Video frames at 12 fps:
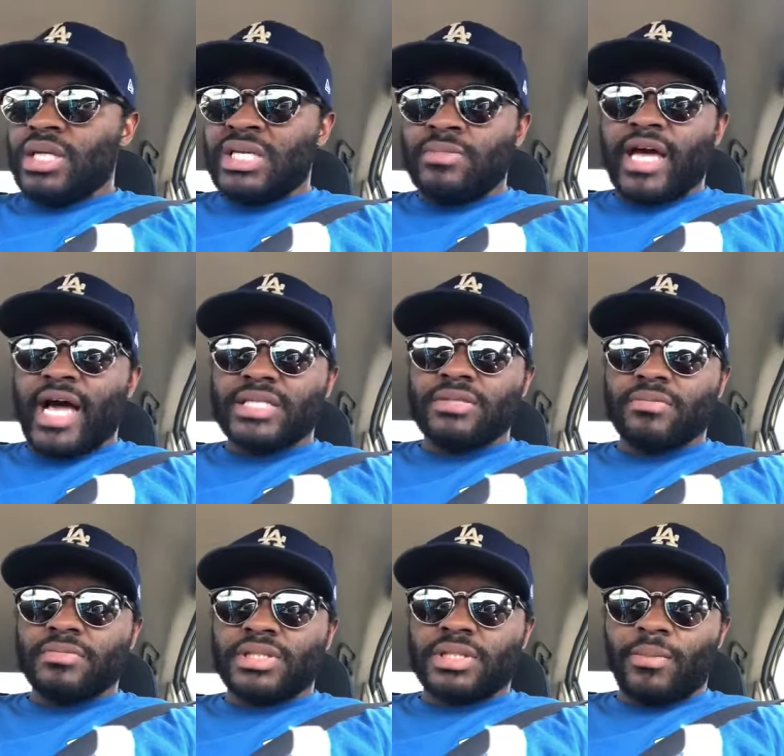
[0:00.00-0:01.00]
team that has some
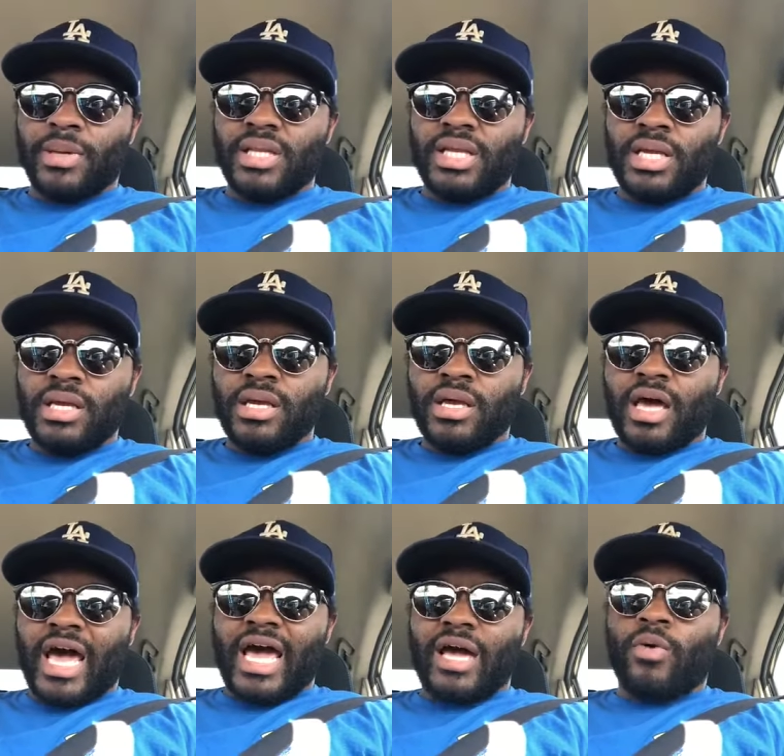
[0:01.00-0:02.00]
stability
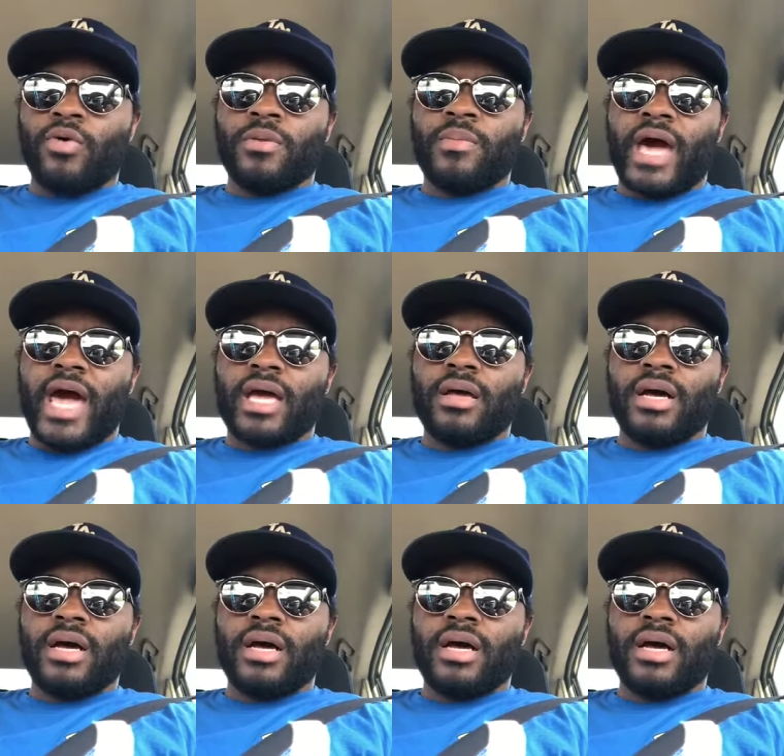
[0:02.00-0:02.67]
at quarterback,